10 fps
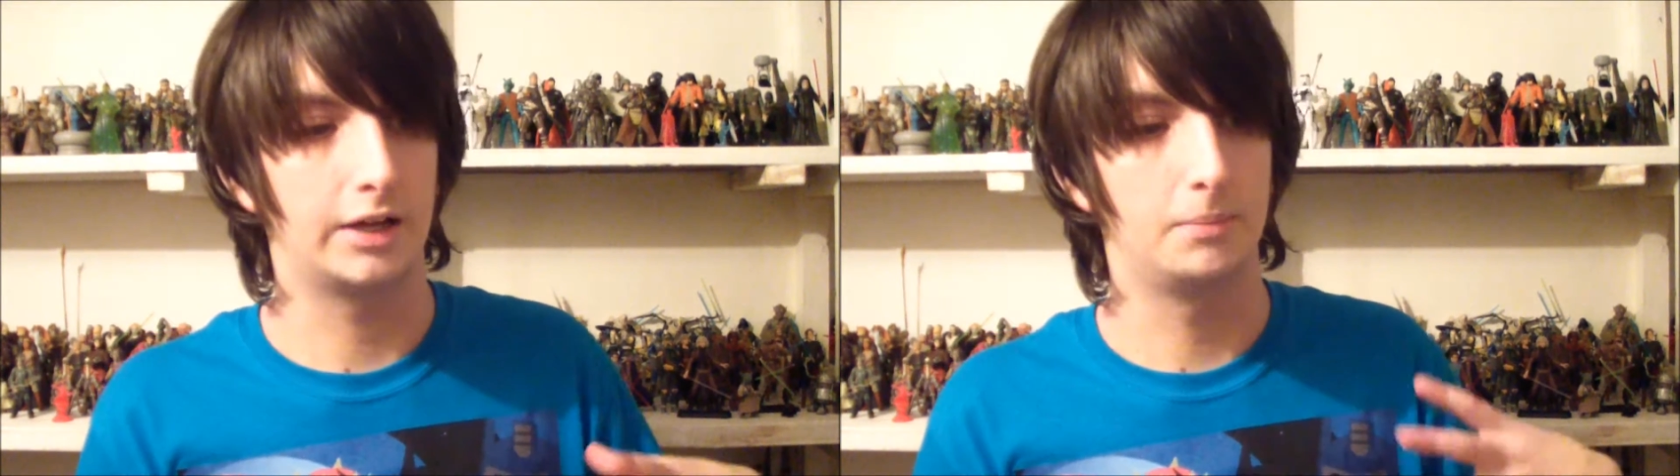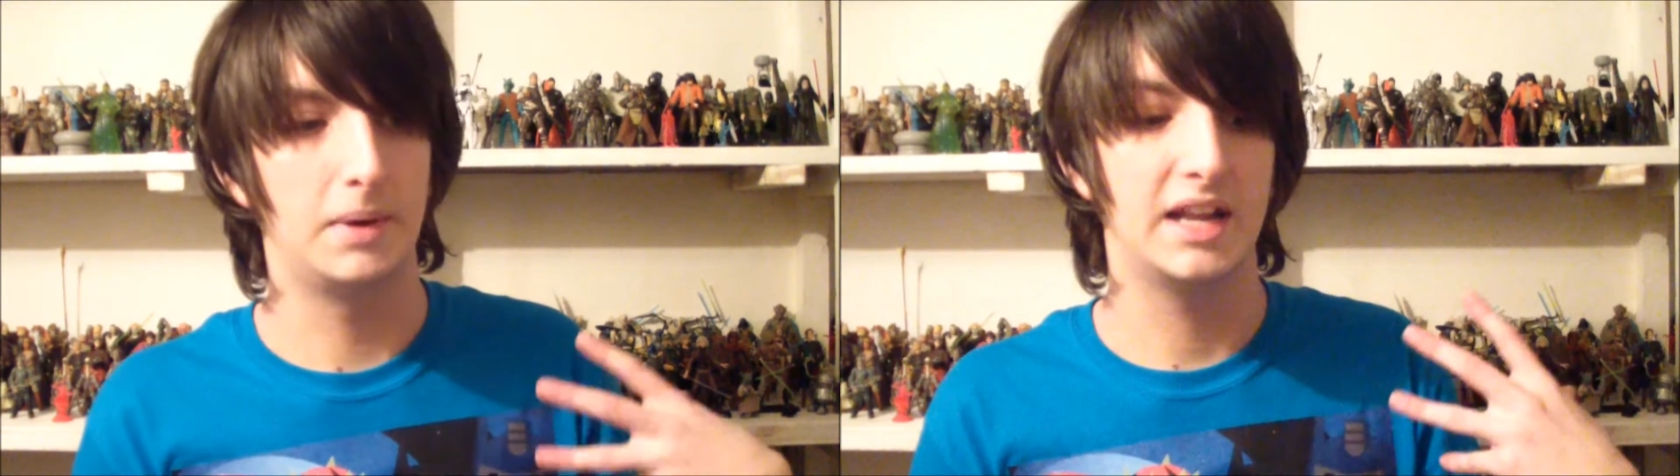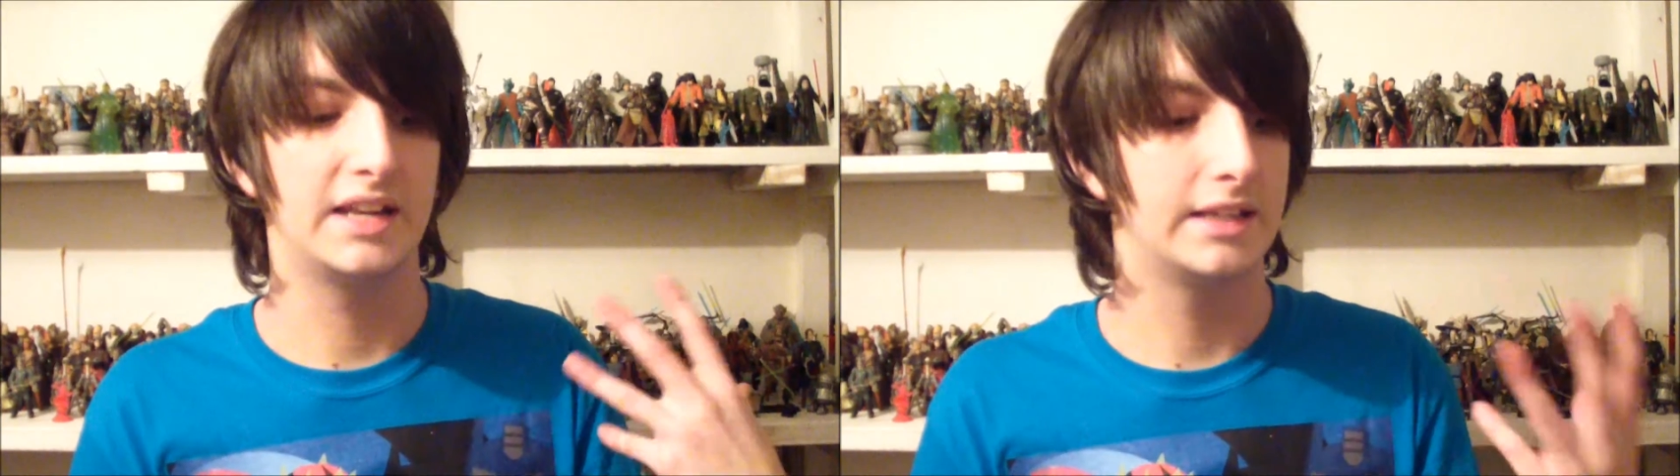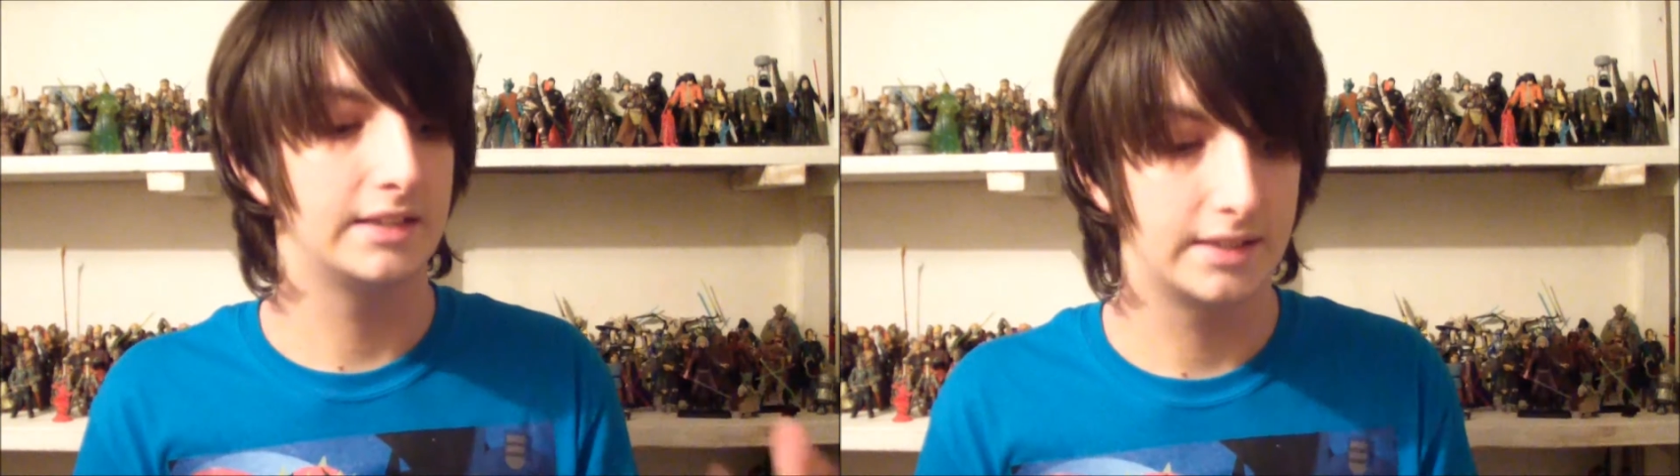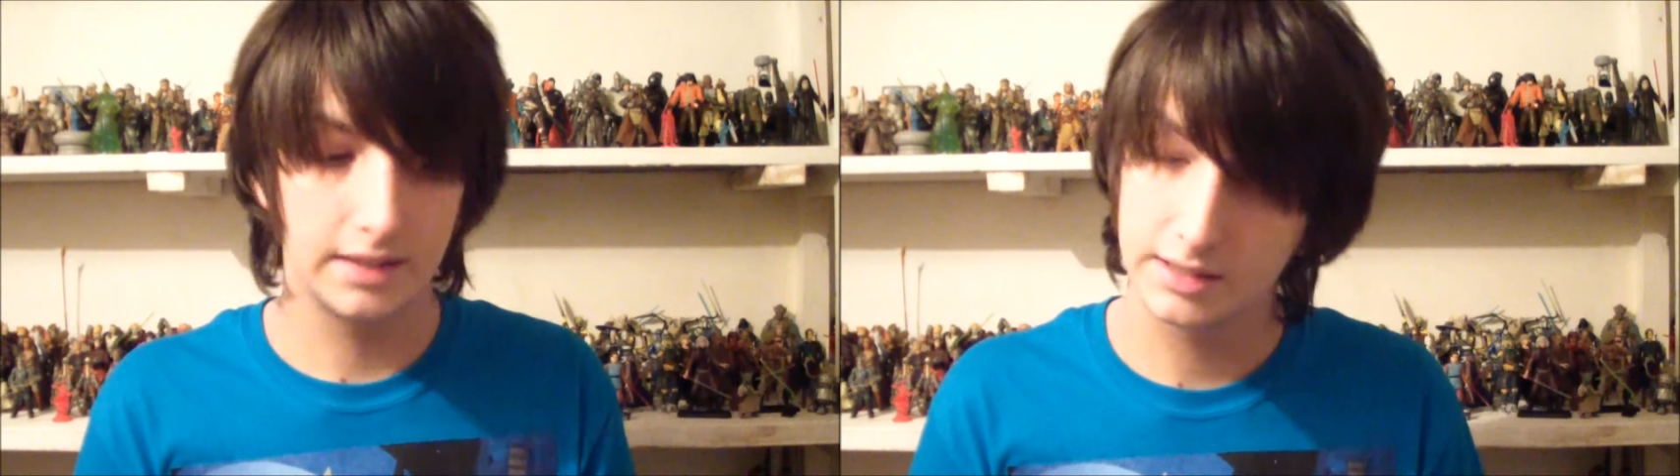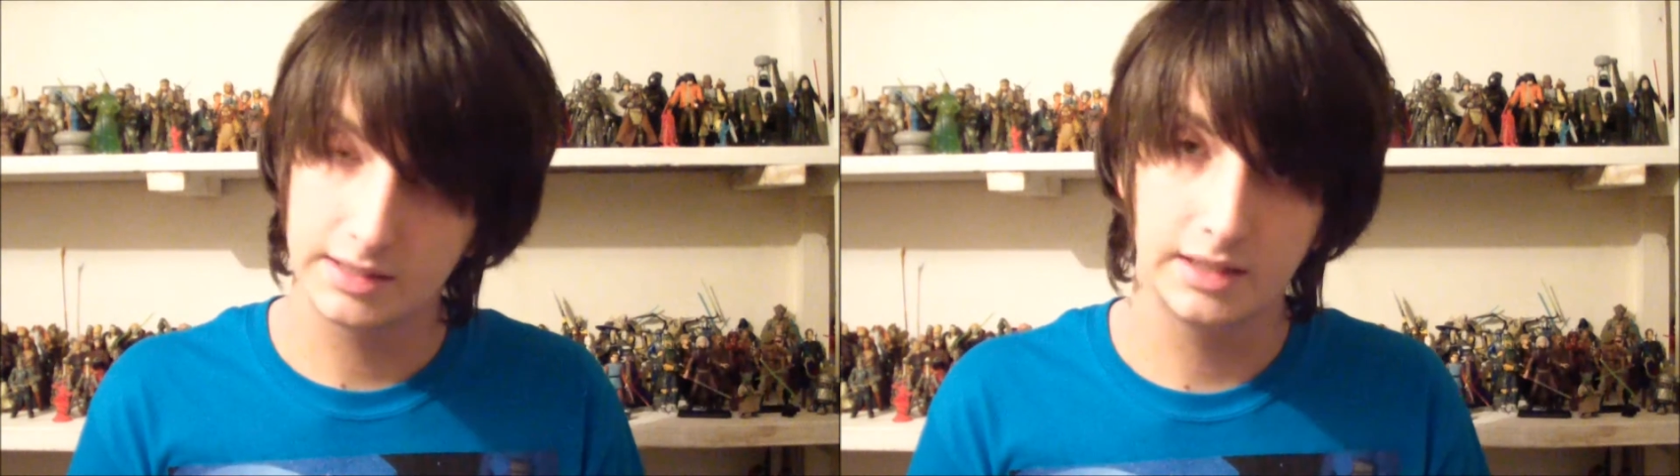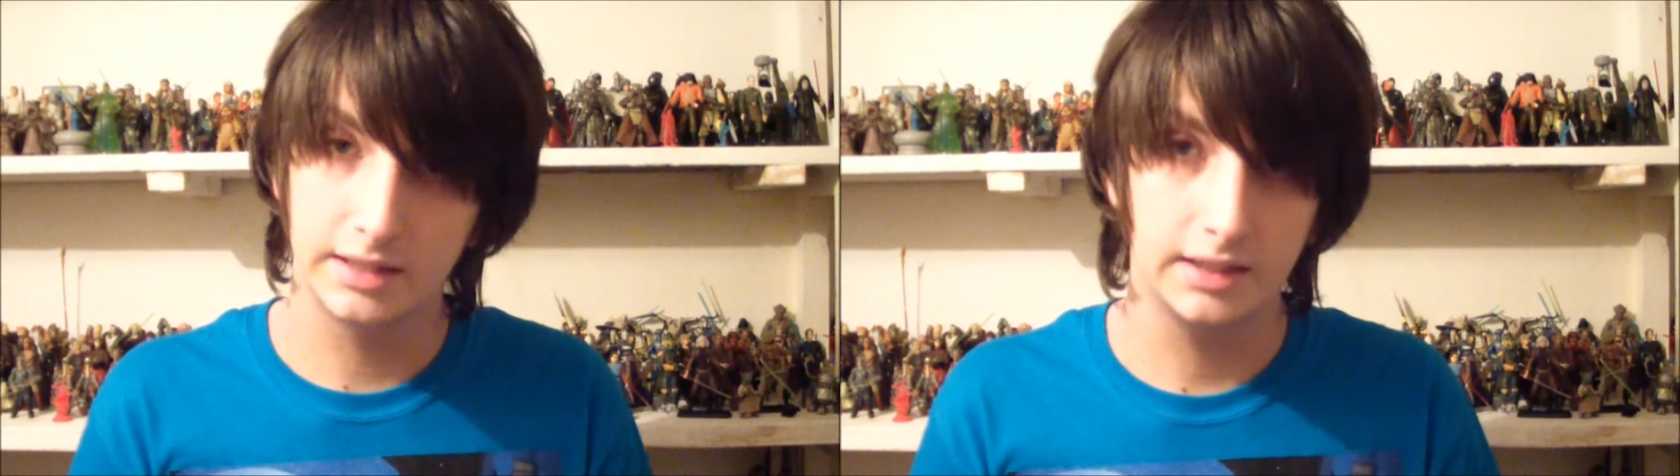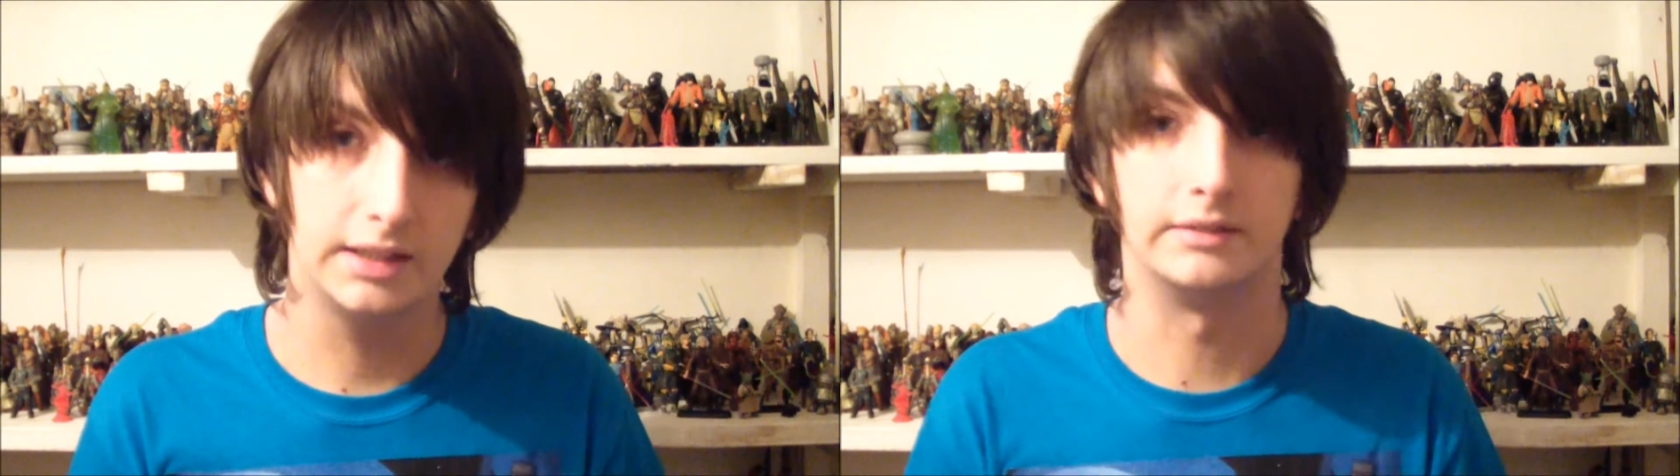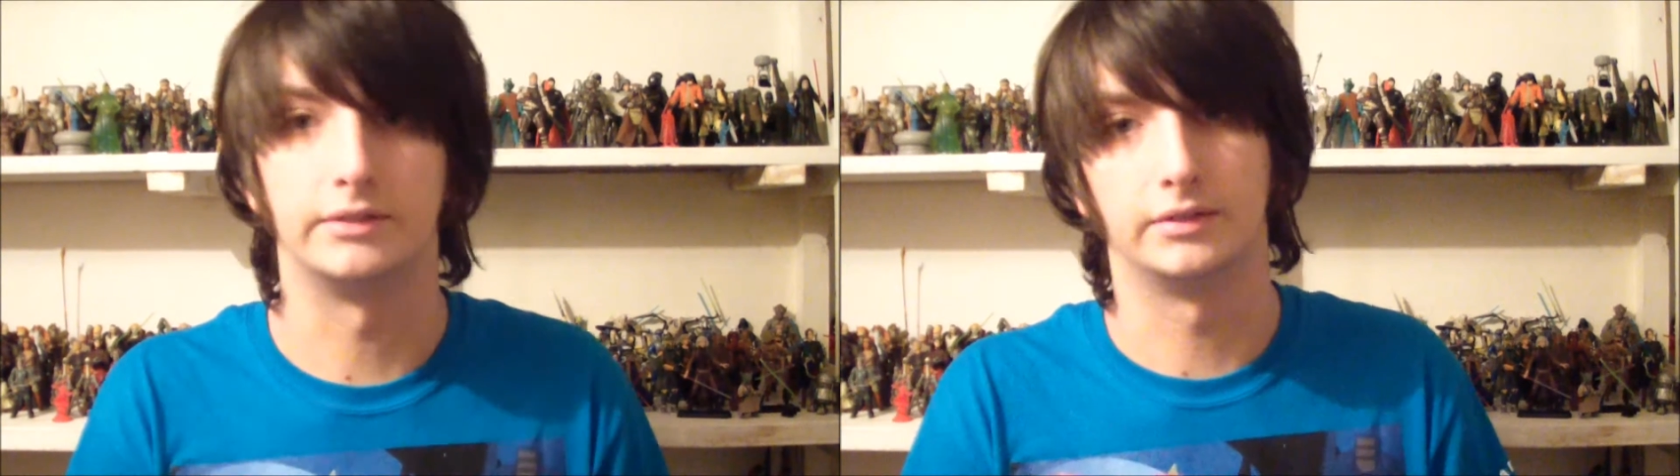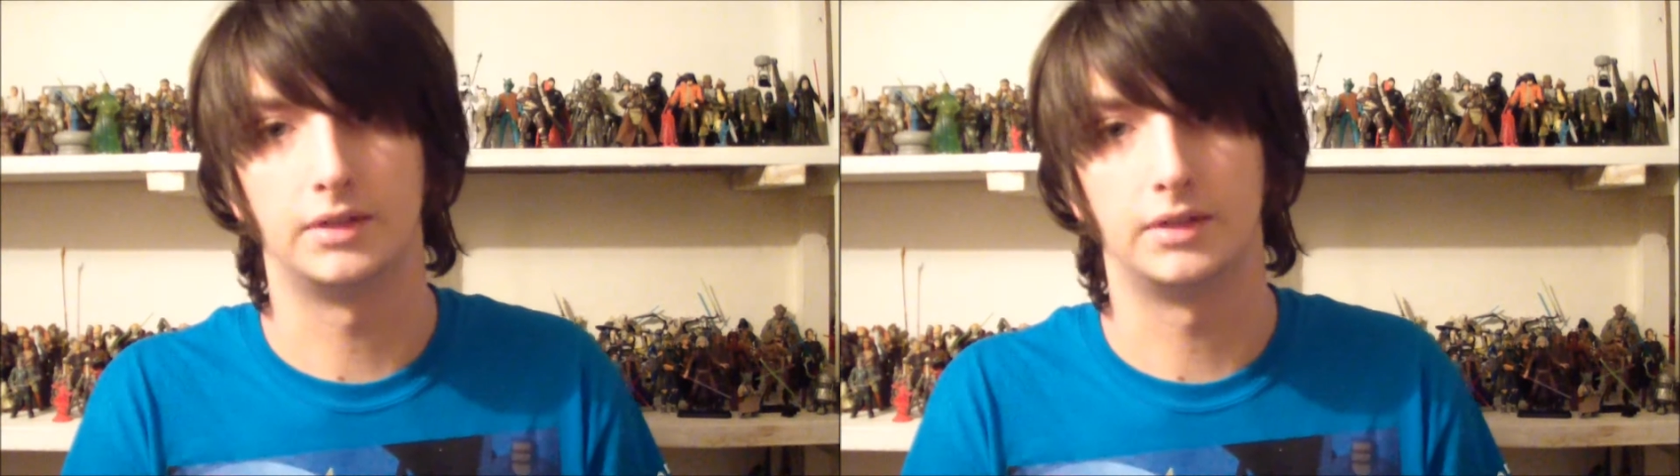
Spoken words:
compared against the 1999